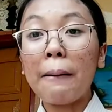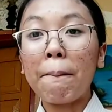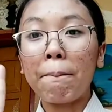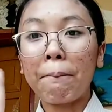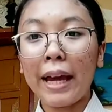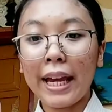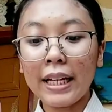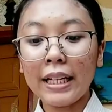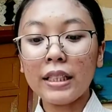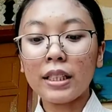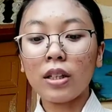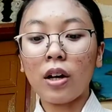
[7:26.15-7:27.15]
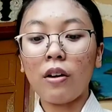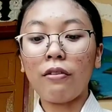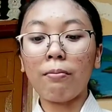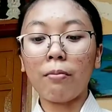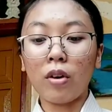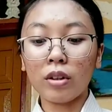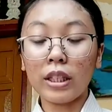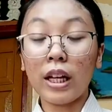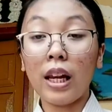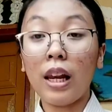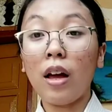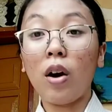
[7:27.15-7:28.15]
means of
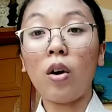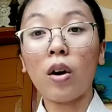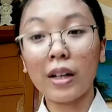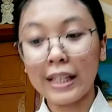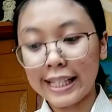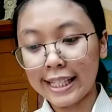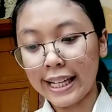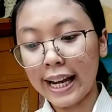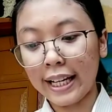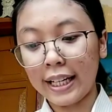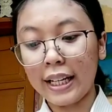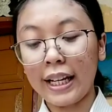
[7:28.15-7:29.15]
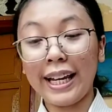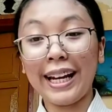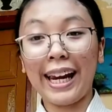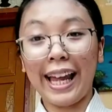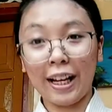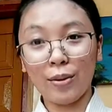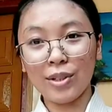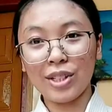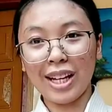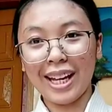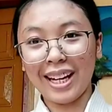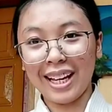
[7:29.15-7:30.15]
model or design in language
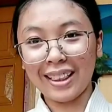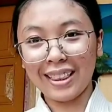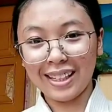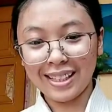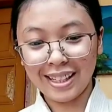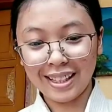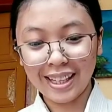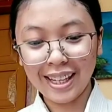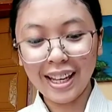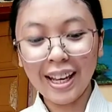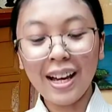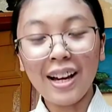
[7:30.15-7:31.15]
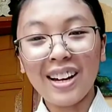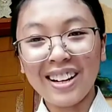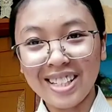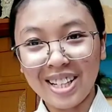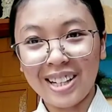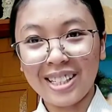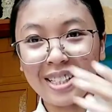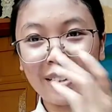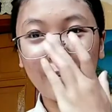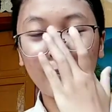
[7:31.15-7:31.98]
and ethnicity research.